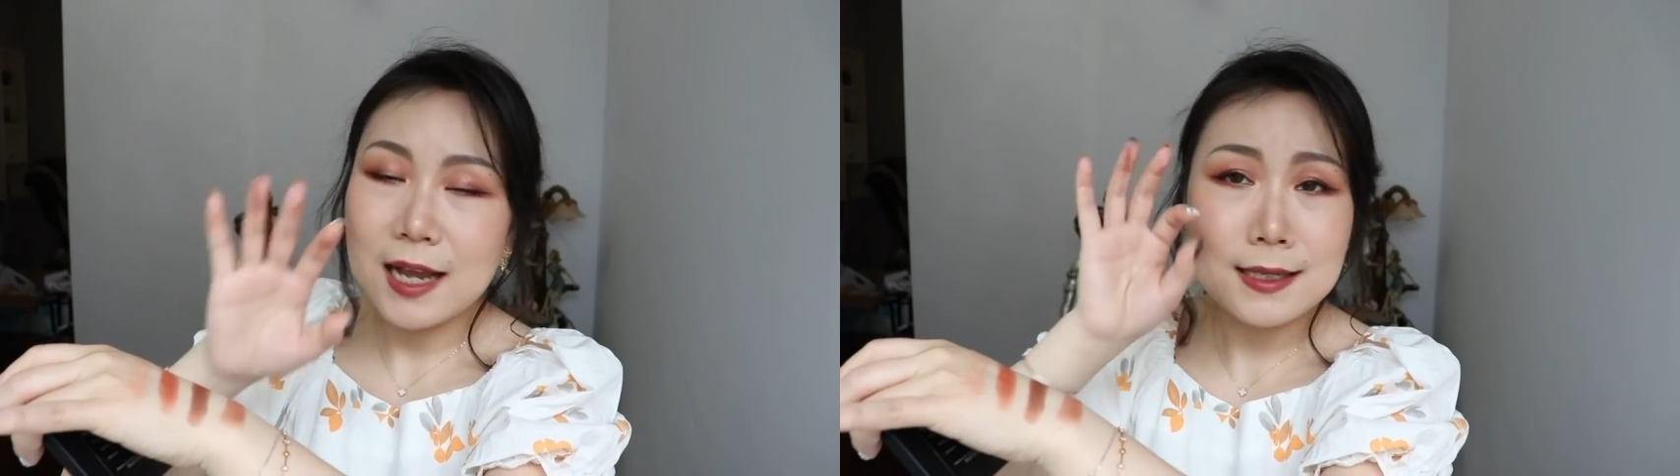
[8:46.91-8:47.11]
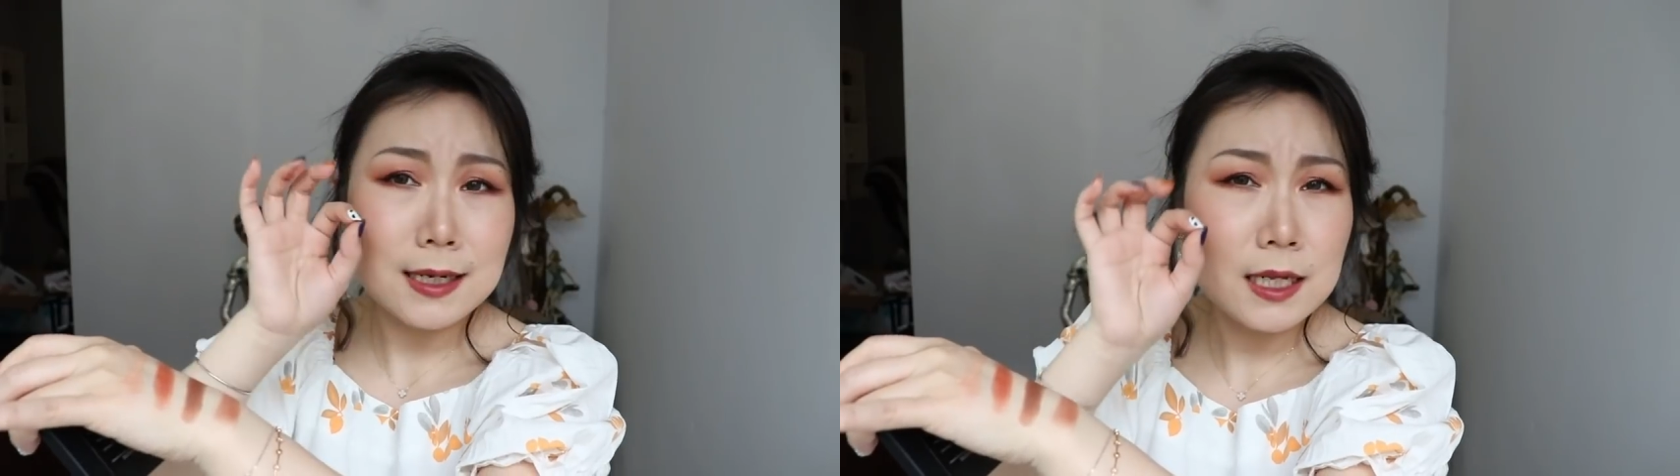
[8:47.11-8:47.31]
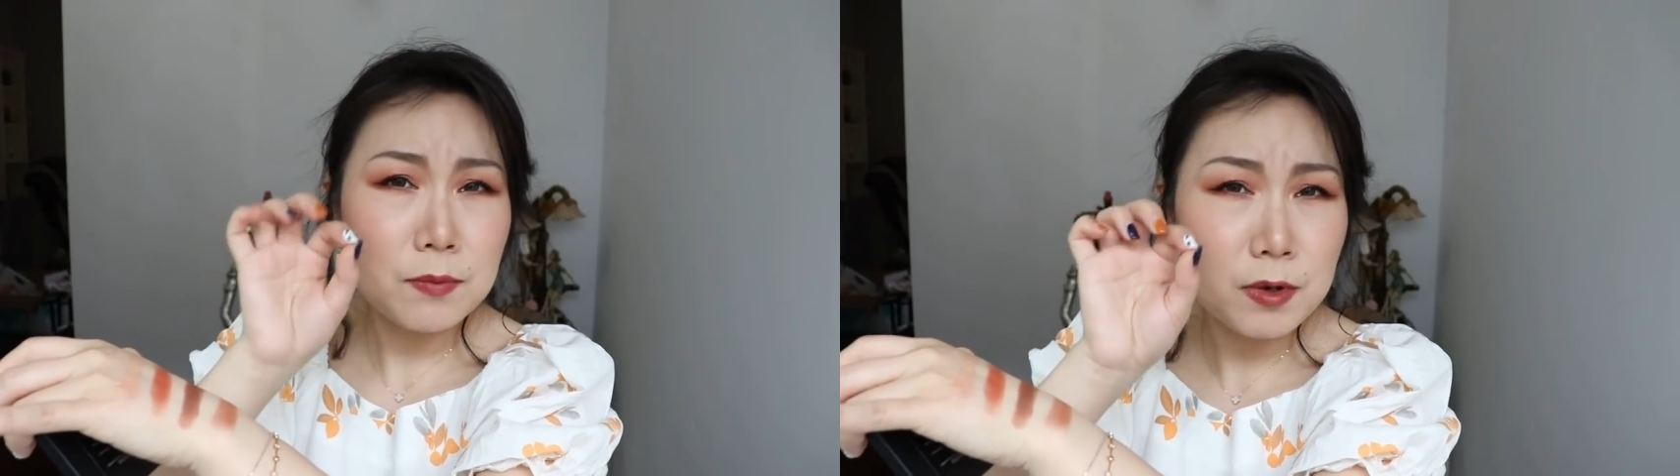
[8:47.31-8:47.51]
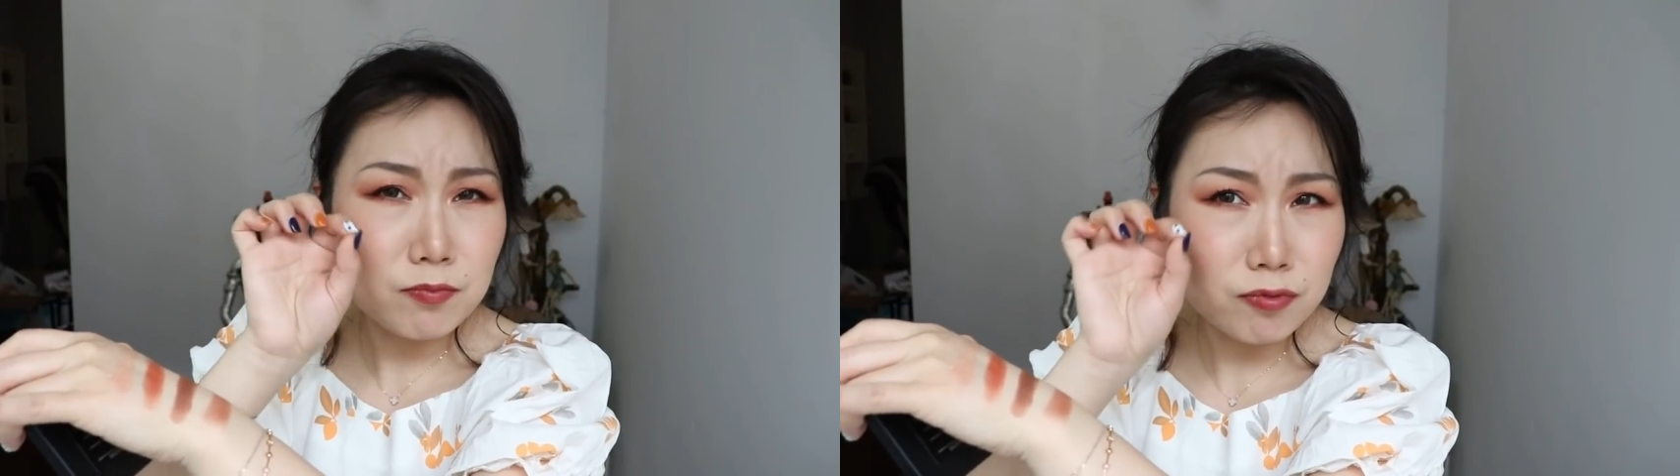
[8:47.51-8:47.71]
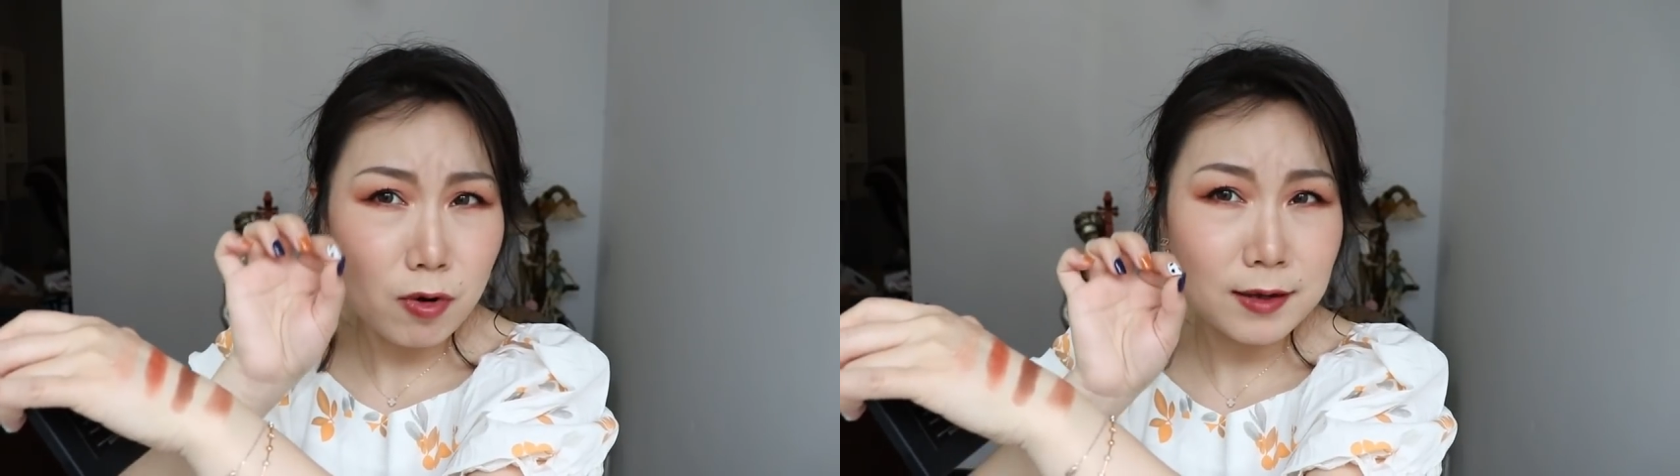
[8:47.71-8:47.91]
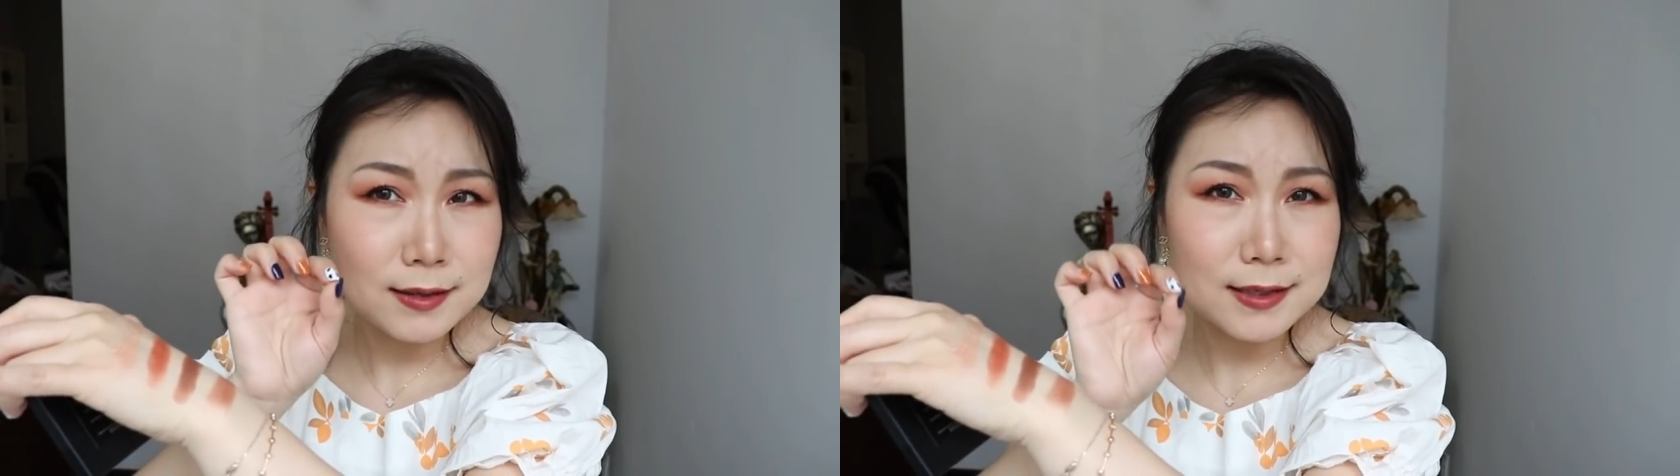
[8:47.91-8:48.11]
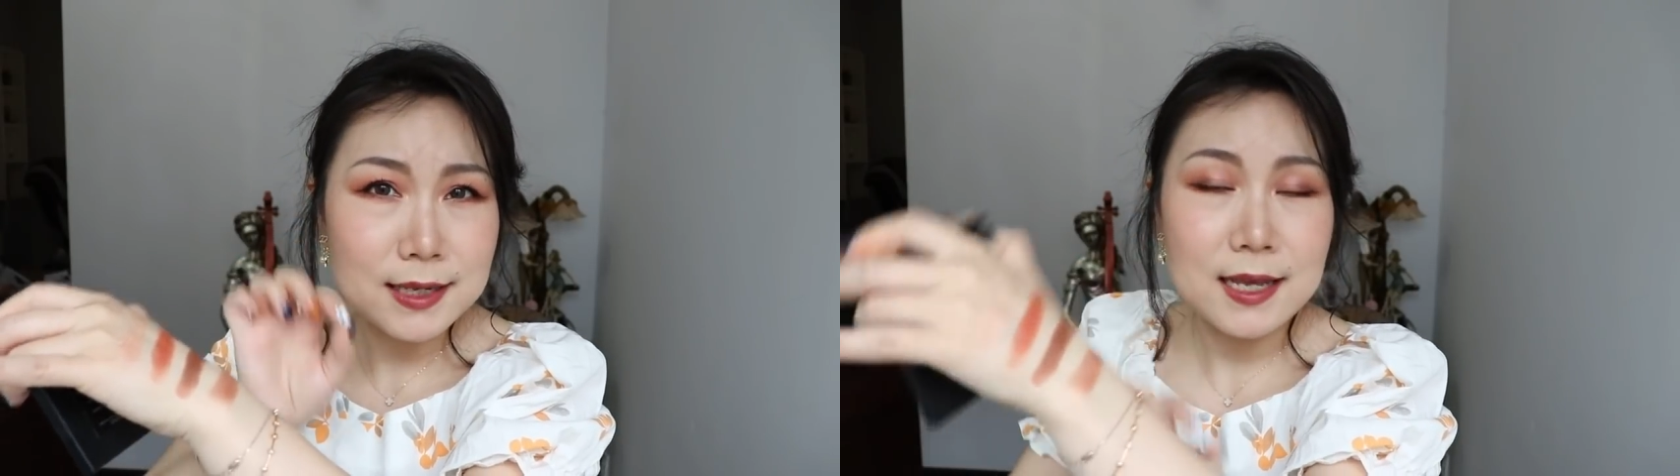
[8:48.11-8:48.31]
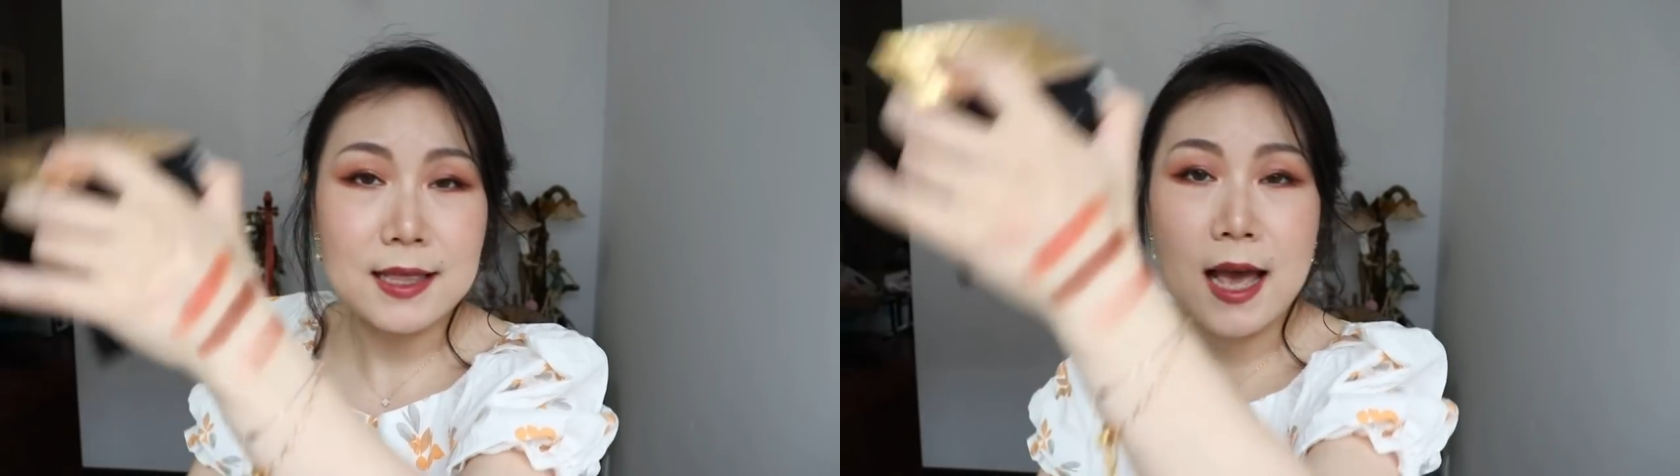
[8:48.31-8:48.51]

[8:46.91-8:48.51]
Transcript: has a little bit brownness in